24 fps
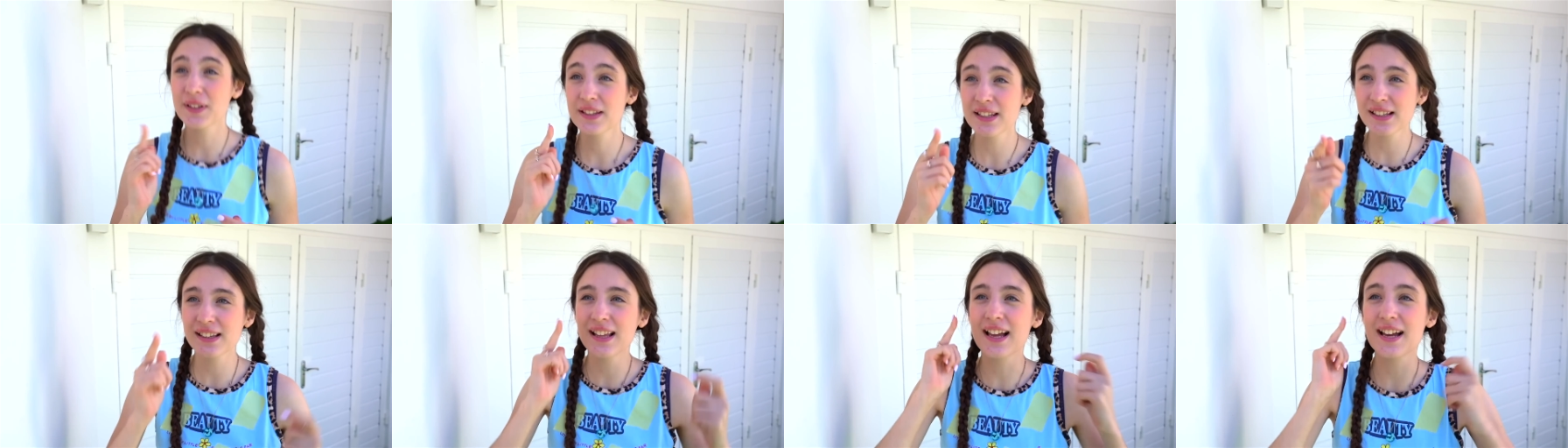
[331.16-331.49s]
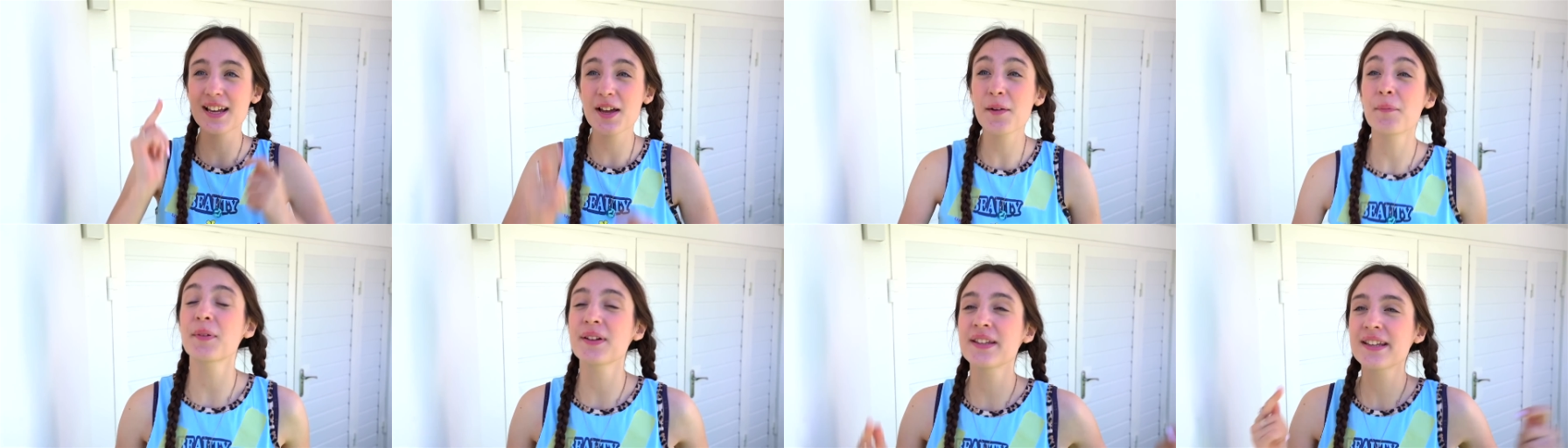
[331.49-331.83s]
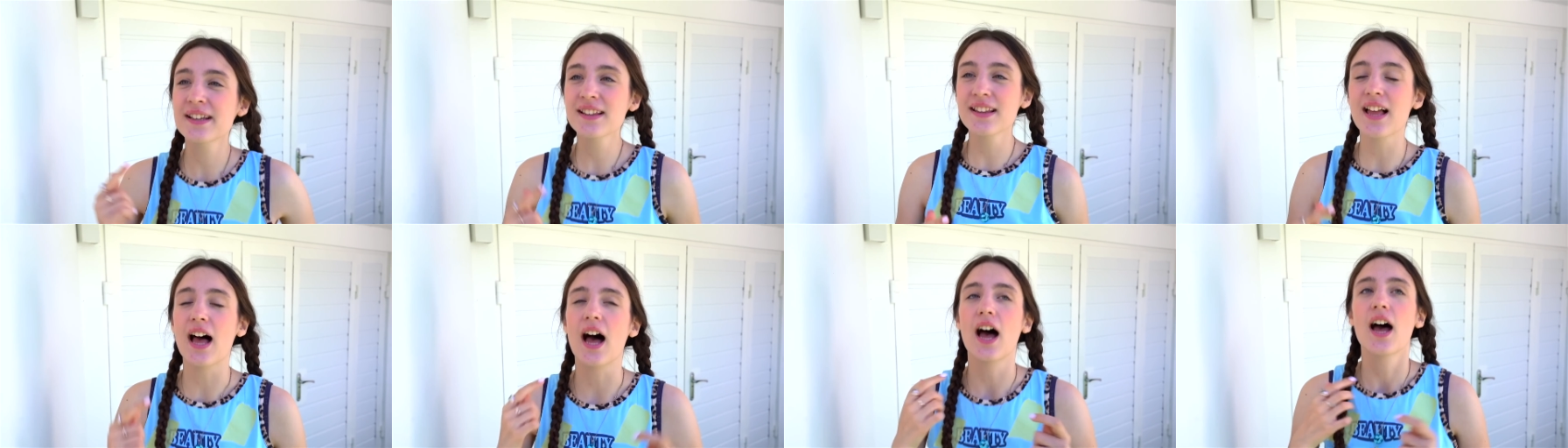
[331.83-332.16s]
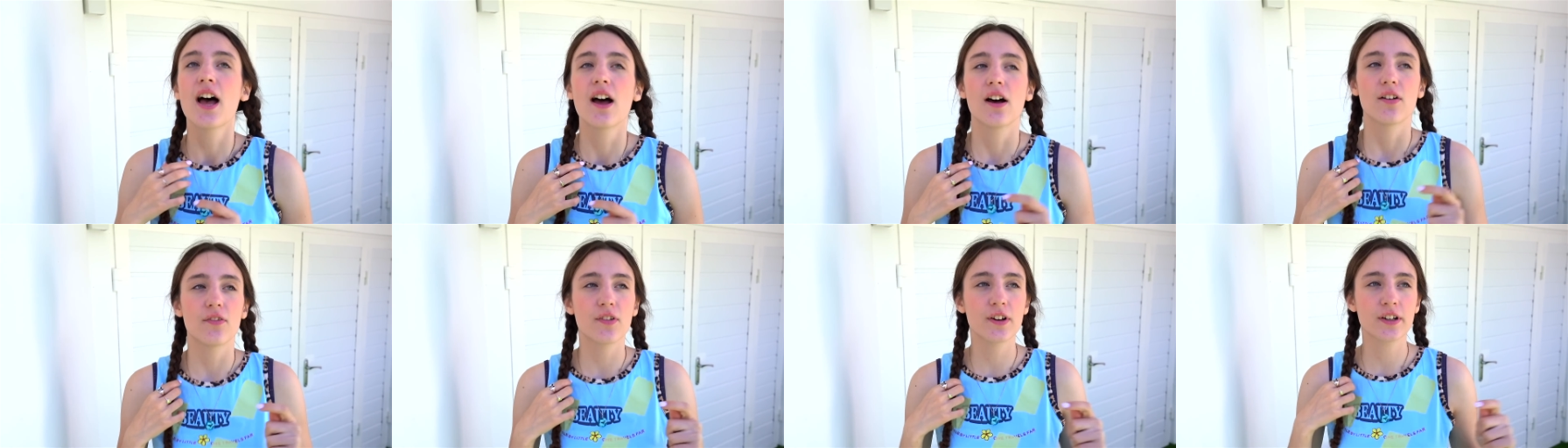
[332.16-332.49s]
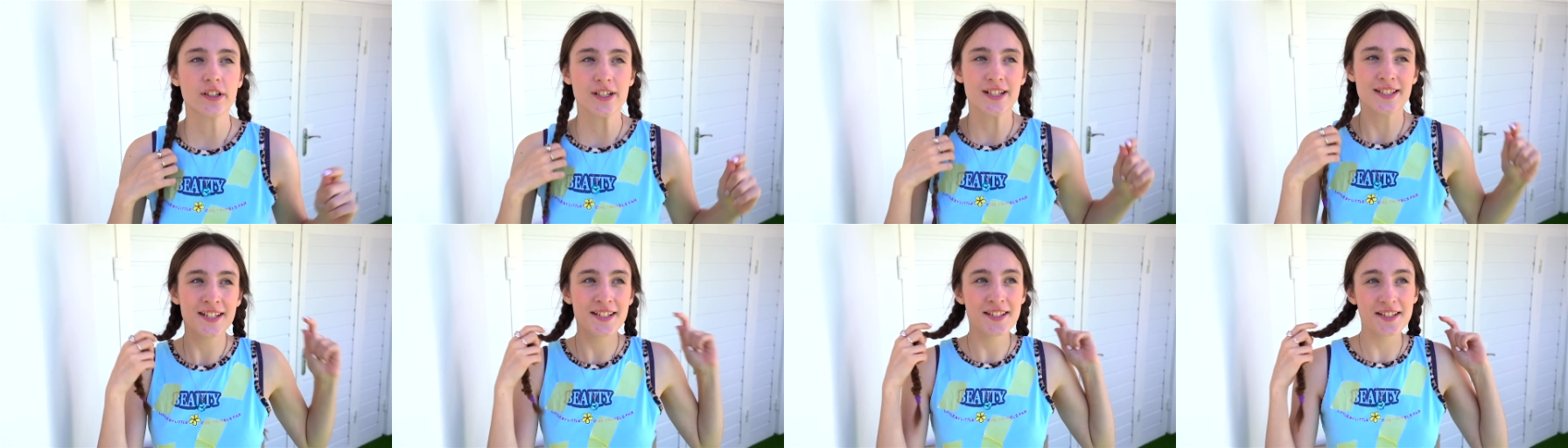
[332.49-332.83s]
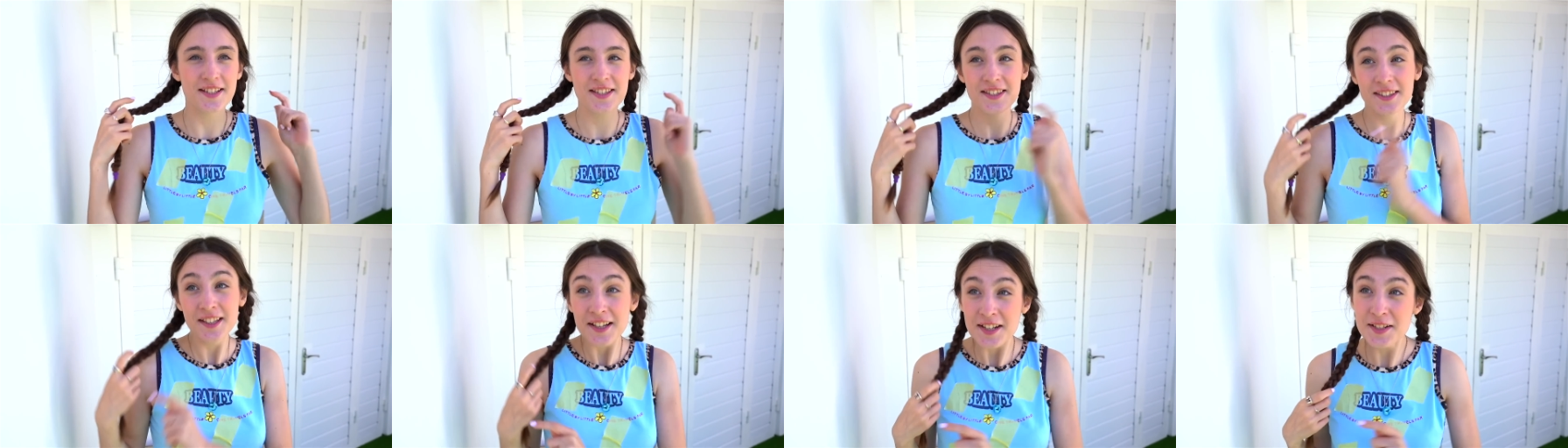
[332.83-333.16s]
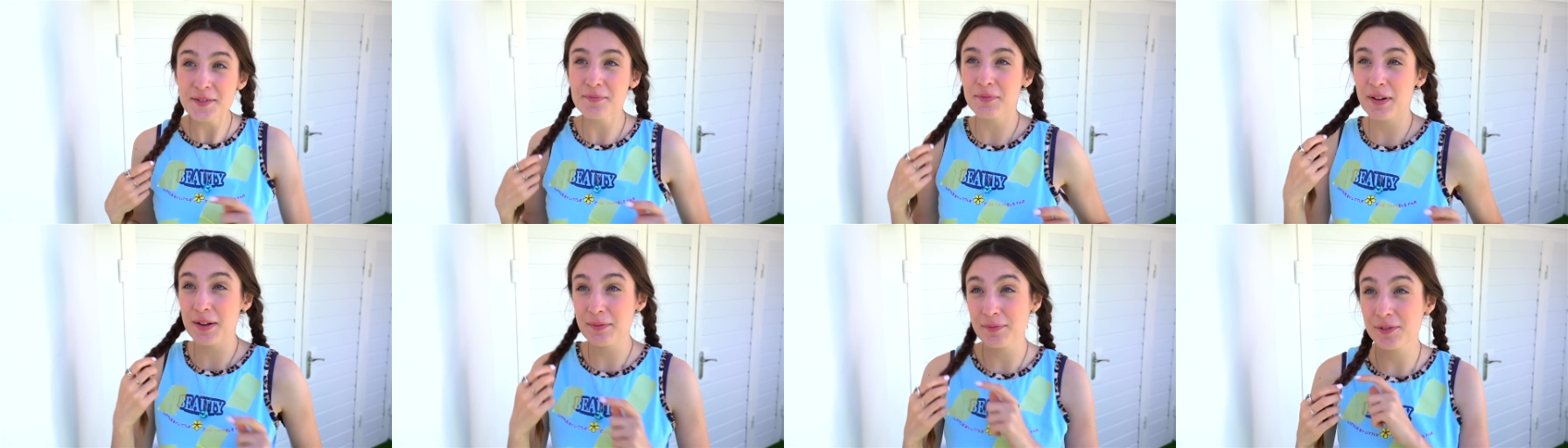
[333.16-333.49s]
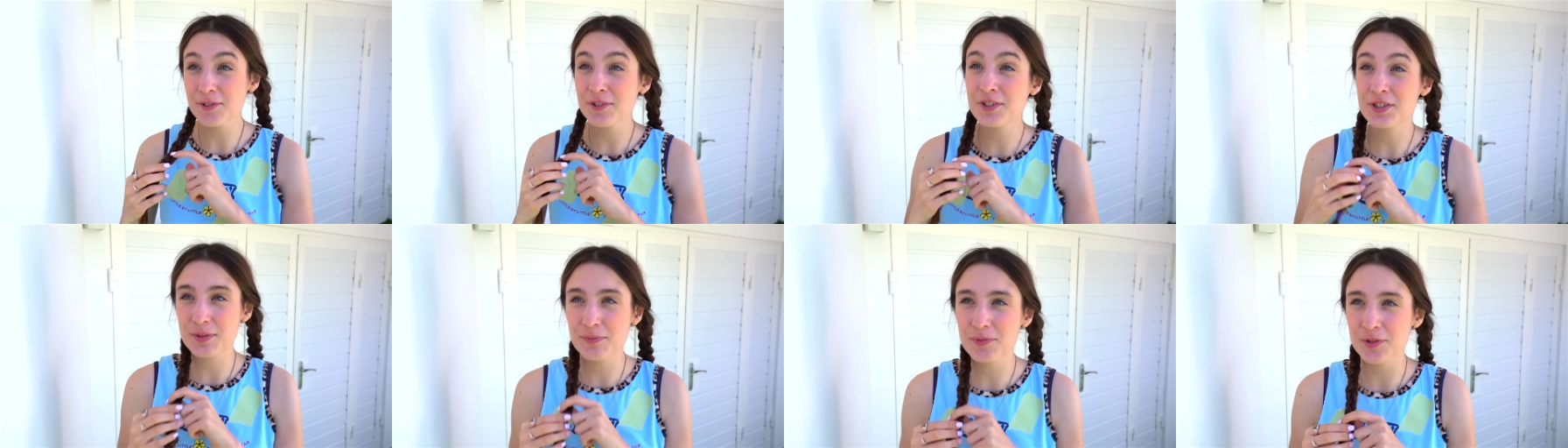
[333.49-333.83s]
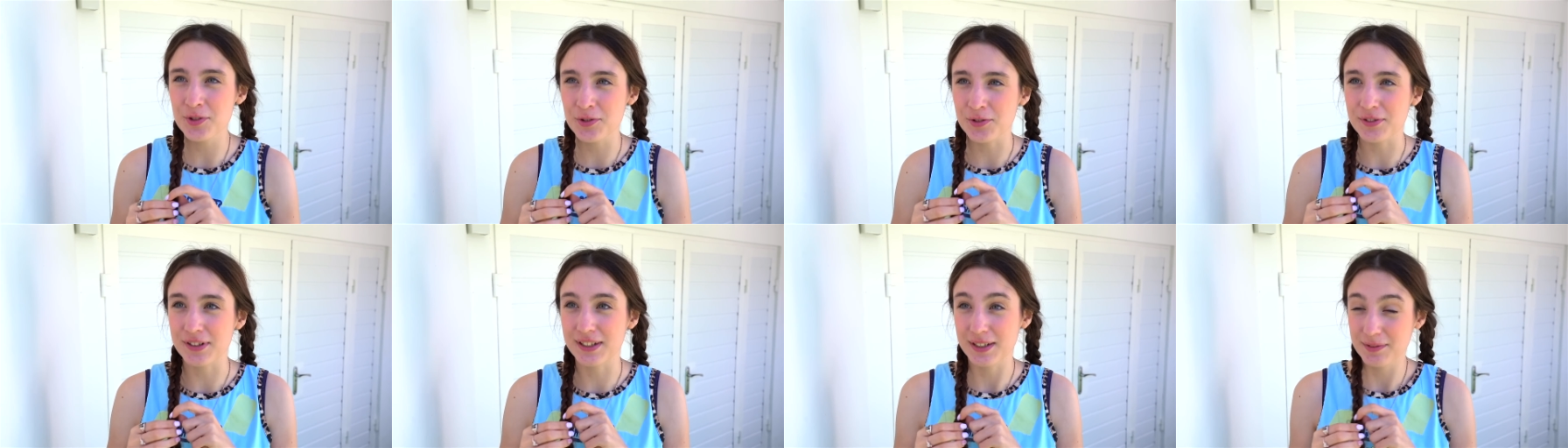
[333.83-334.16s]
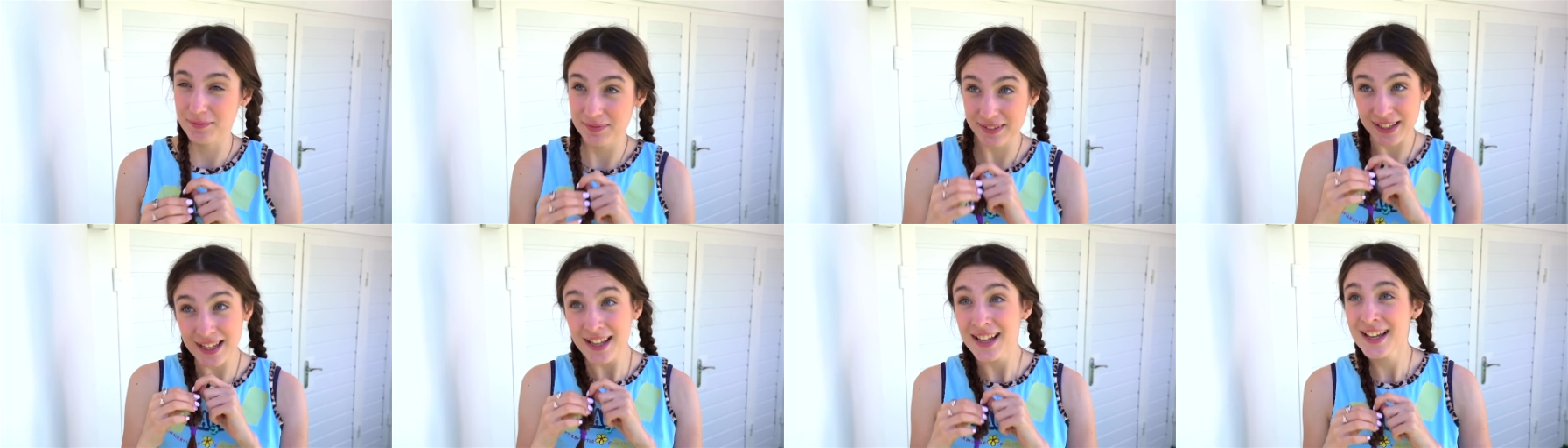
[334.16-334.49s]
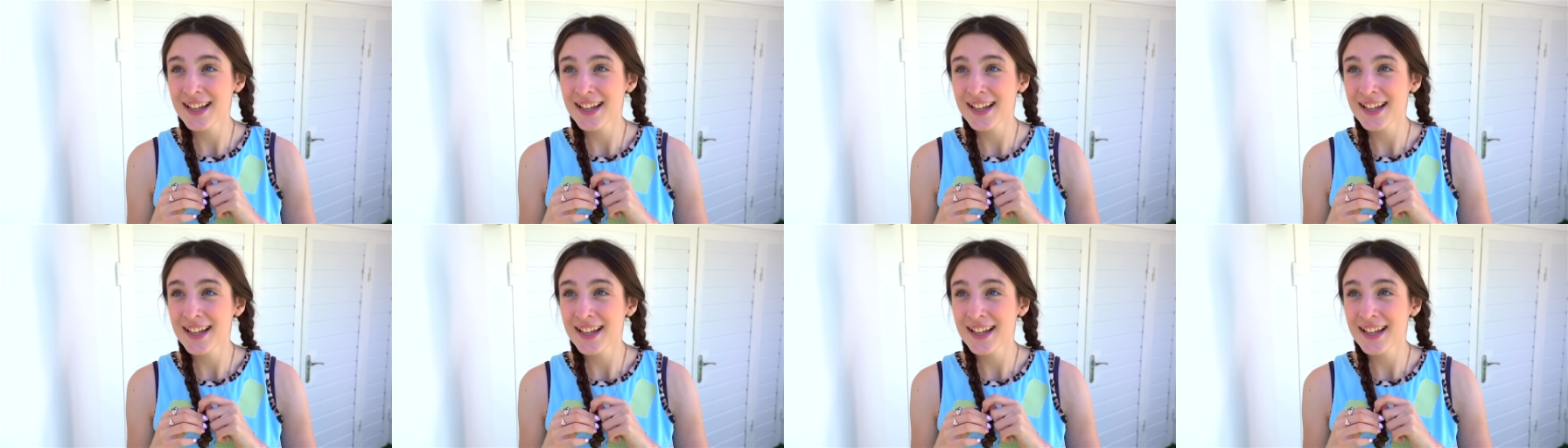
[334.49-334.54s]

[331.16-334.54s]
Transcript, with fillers: I know. You want to be my best friend, right?